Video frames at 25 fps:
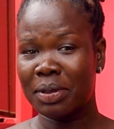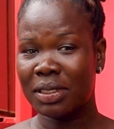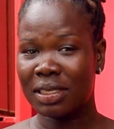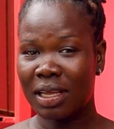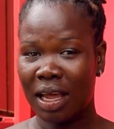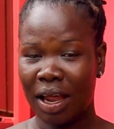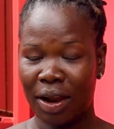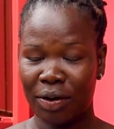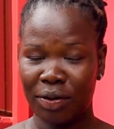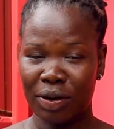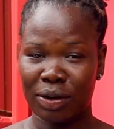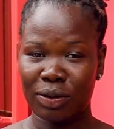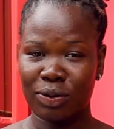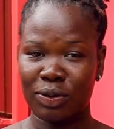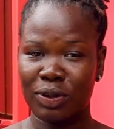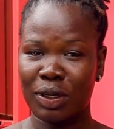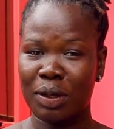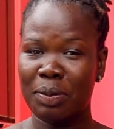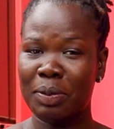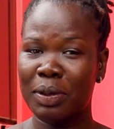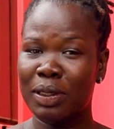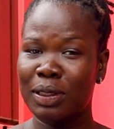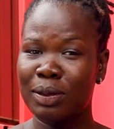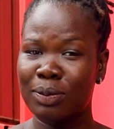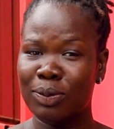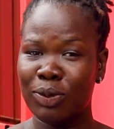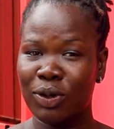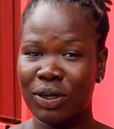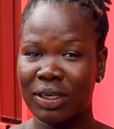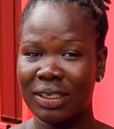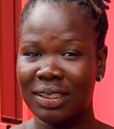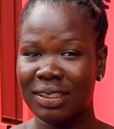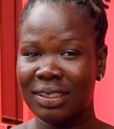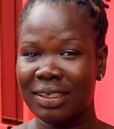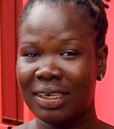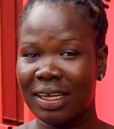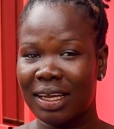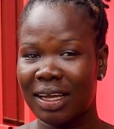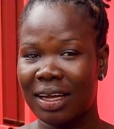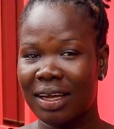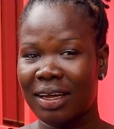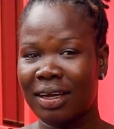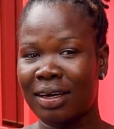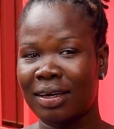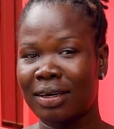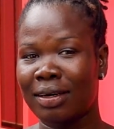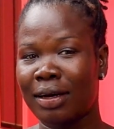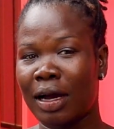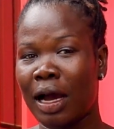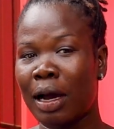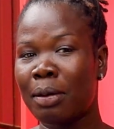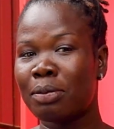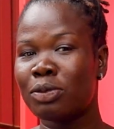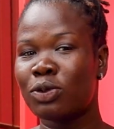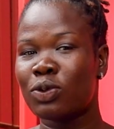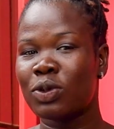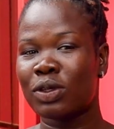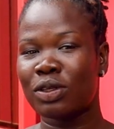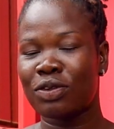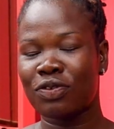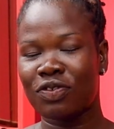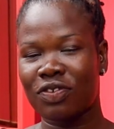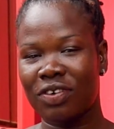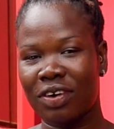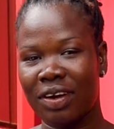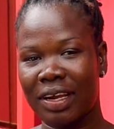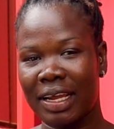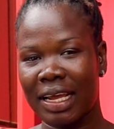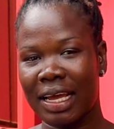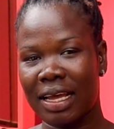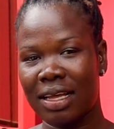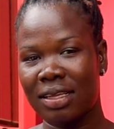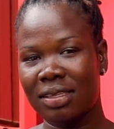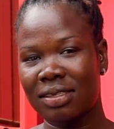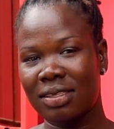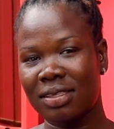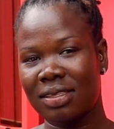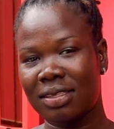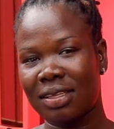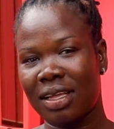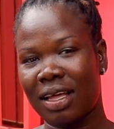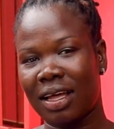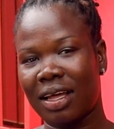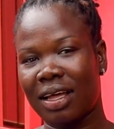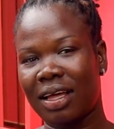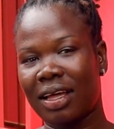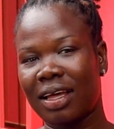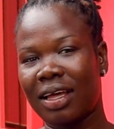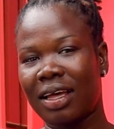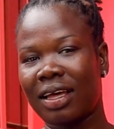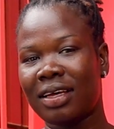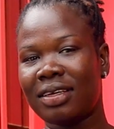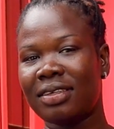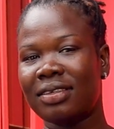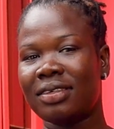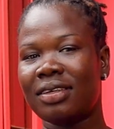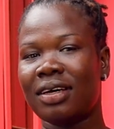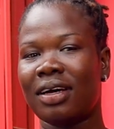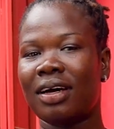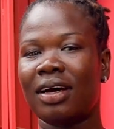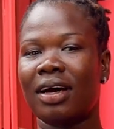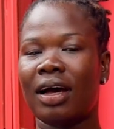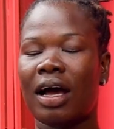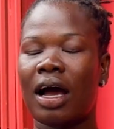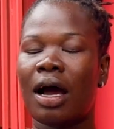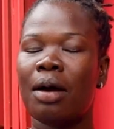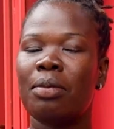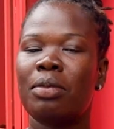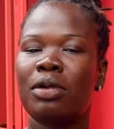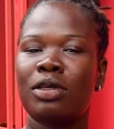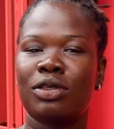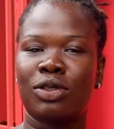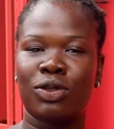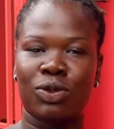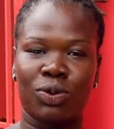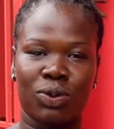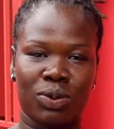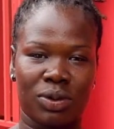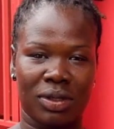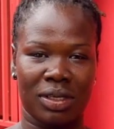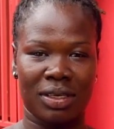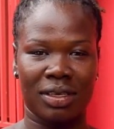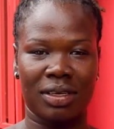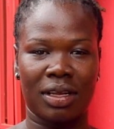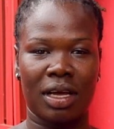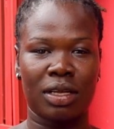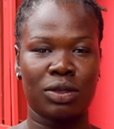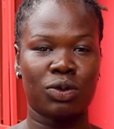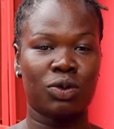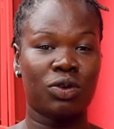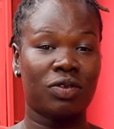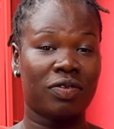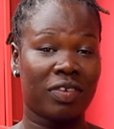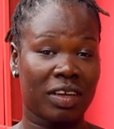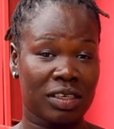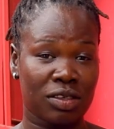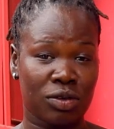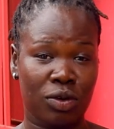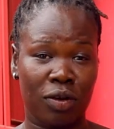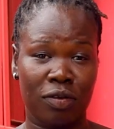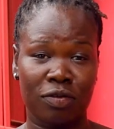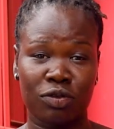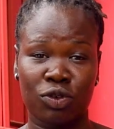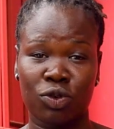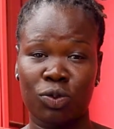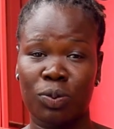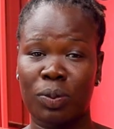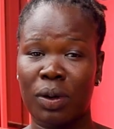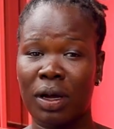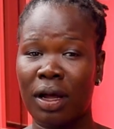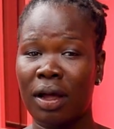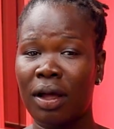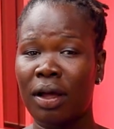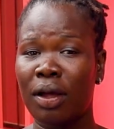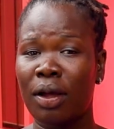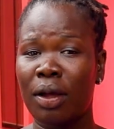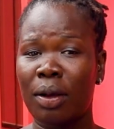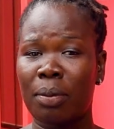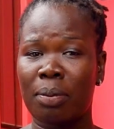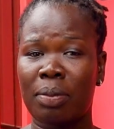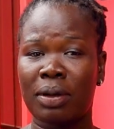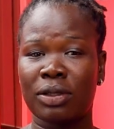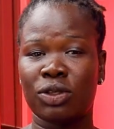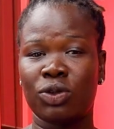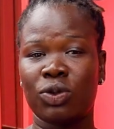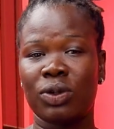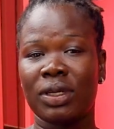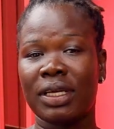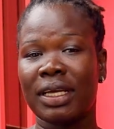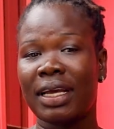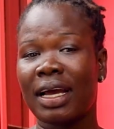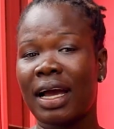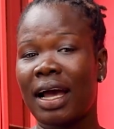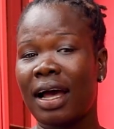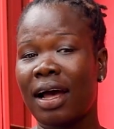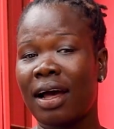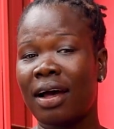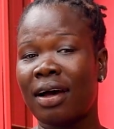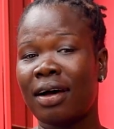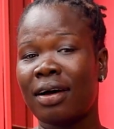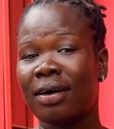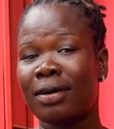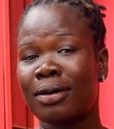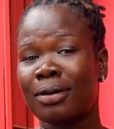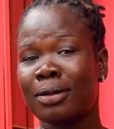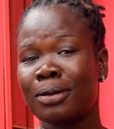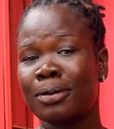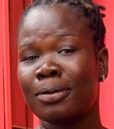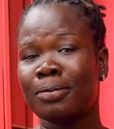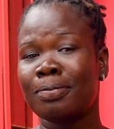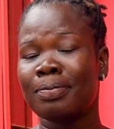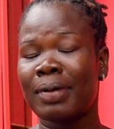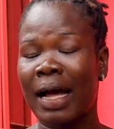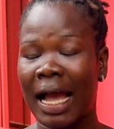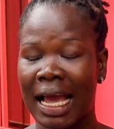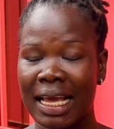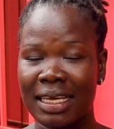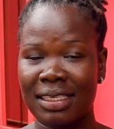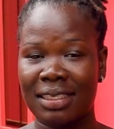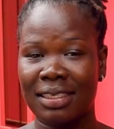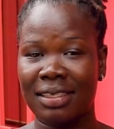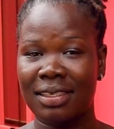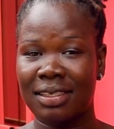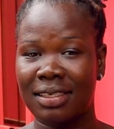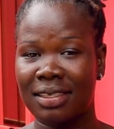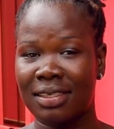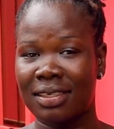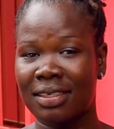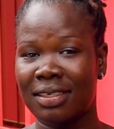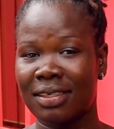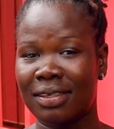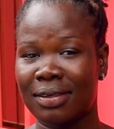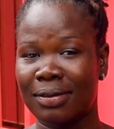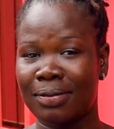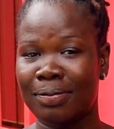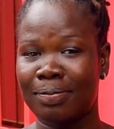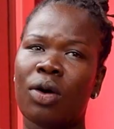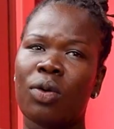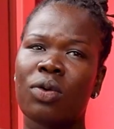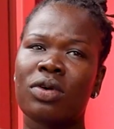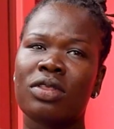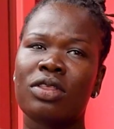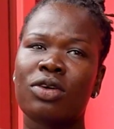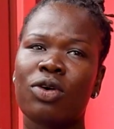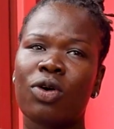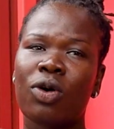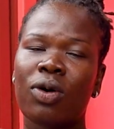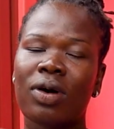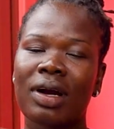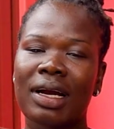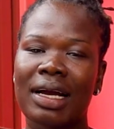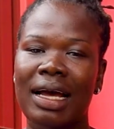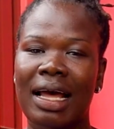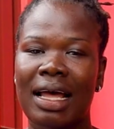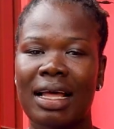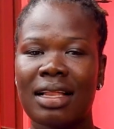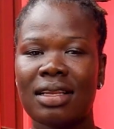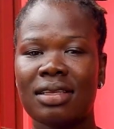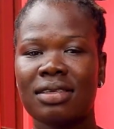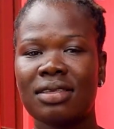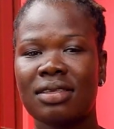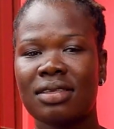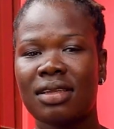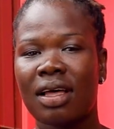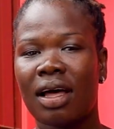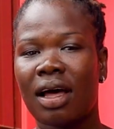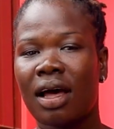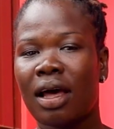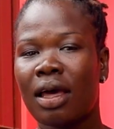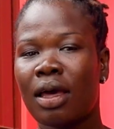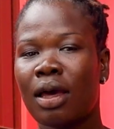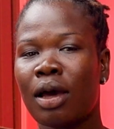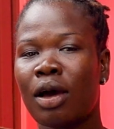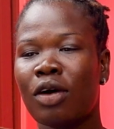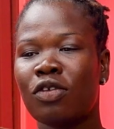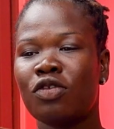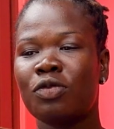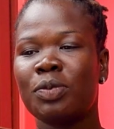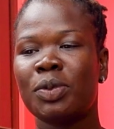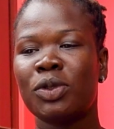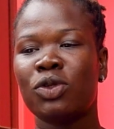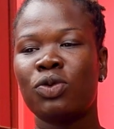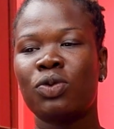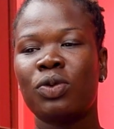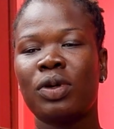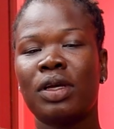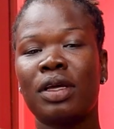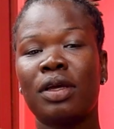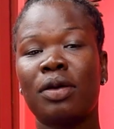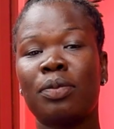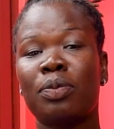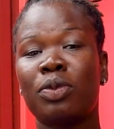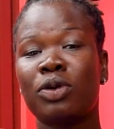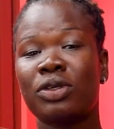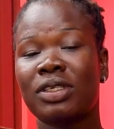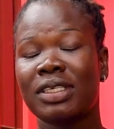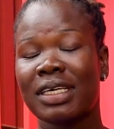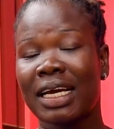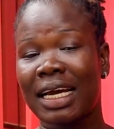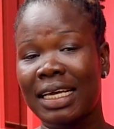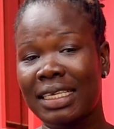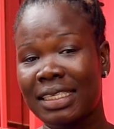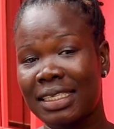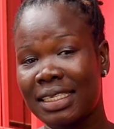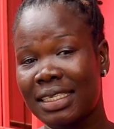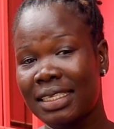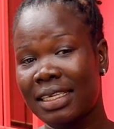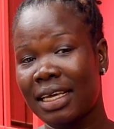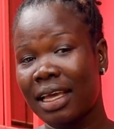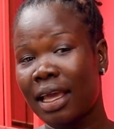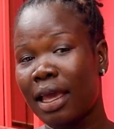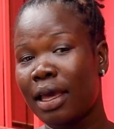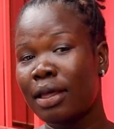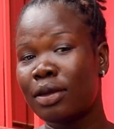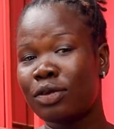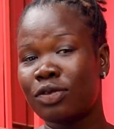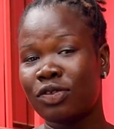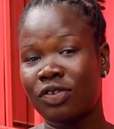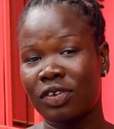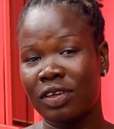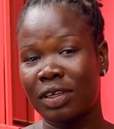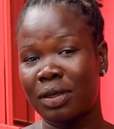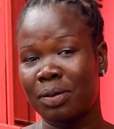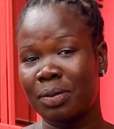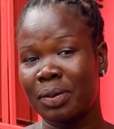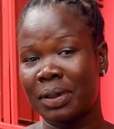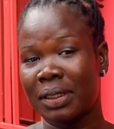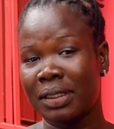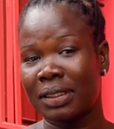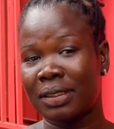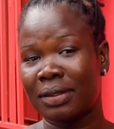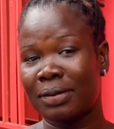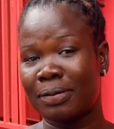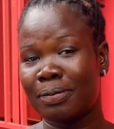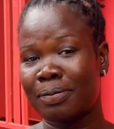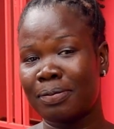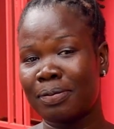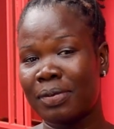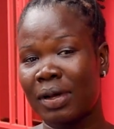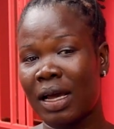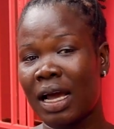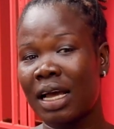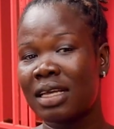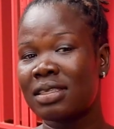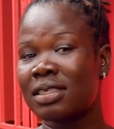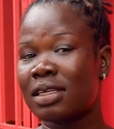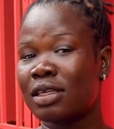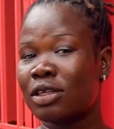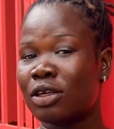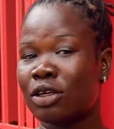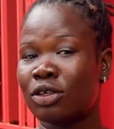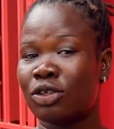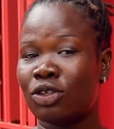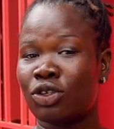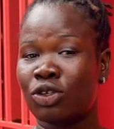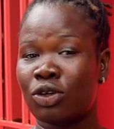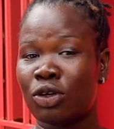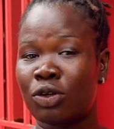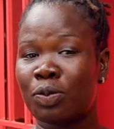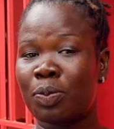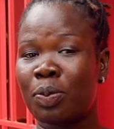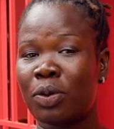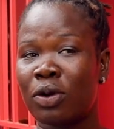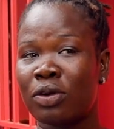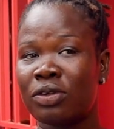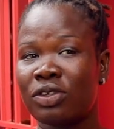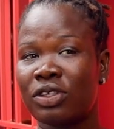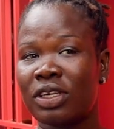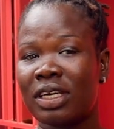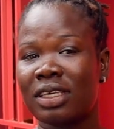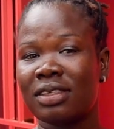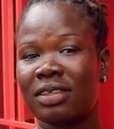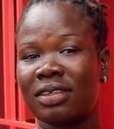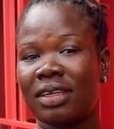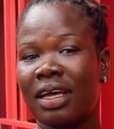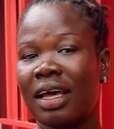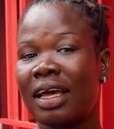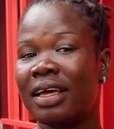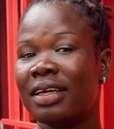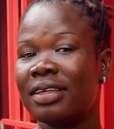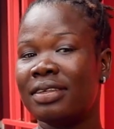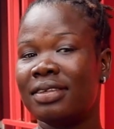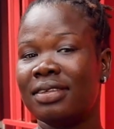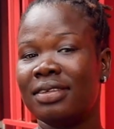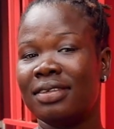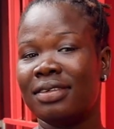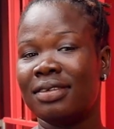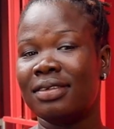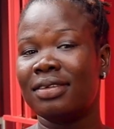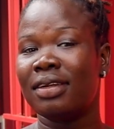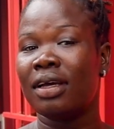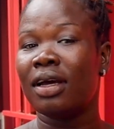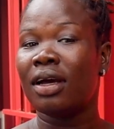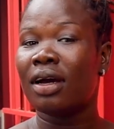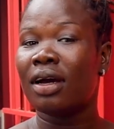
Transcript: name is Harriet Gune Millimon. I'm 24 years and I'm a student at University of Juba pursuing ICT. With Go Girls, I have been doing podcasting and filming as a short project, and